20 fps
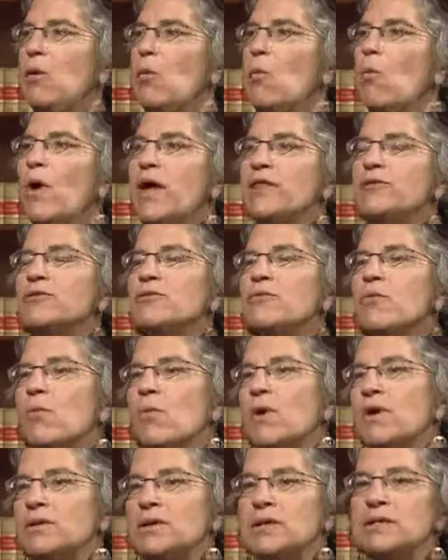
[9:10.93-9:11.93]
Whether
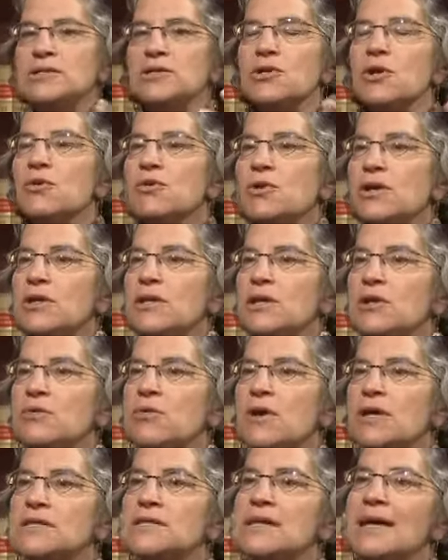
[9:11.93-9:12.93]
what is known in the
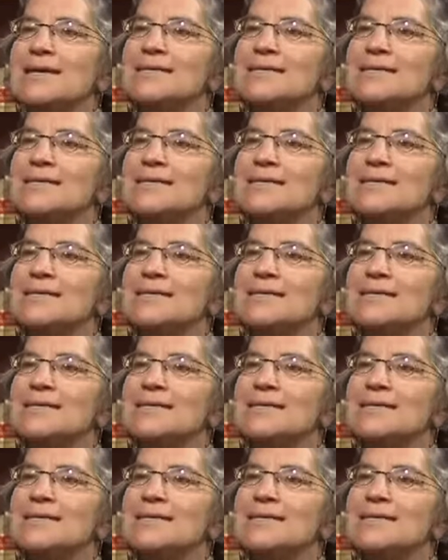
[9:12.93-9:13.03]
US